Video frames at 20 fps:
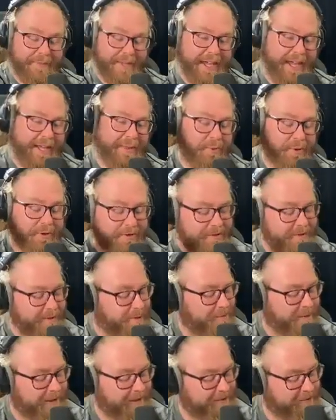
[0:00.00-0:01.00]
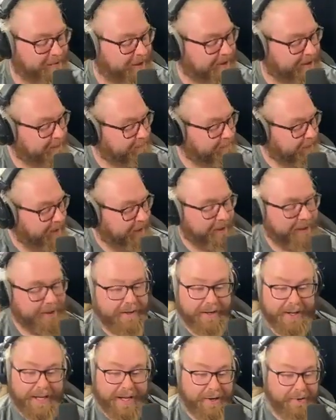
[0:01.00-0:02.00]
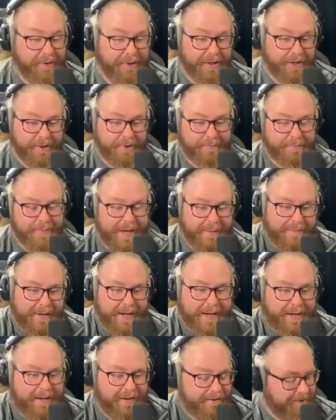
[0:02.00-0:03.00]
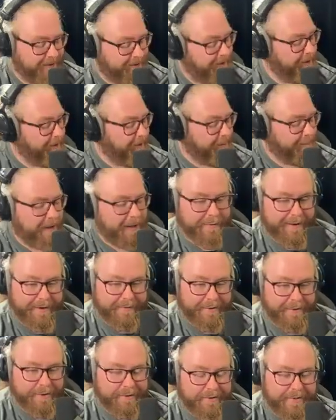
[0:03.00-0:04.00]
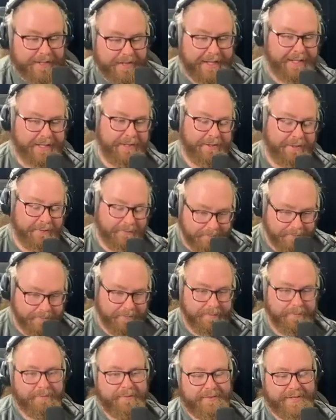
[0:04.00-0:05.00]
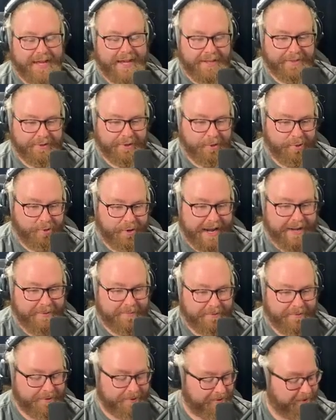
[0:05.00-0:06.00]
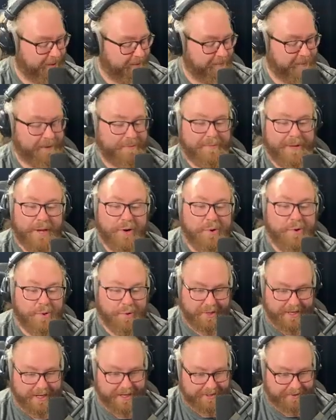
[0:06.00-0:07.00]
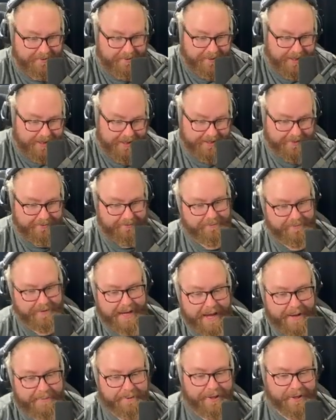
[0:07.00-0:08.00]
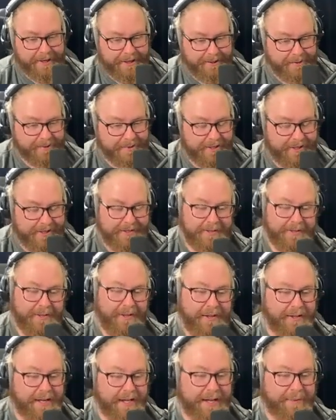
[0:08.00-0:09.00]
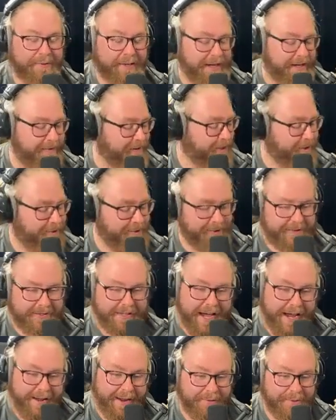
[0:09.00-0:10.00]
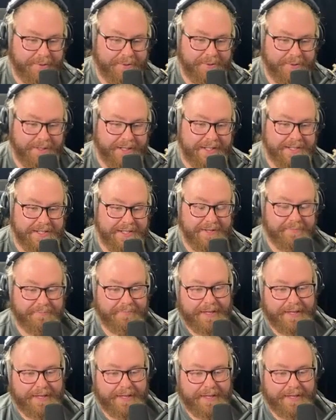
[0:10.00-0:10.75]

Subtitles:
It was so much fun. And who knows, maybe I've lost like 10 grams or something, but who cares, right? I'm gonna lose it. I'm gonna have a good time doing it.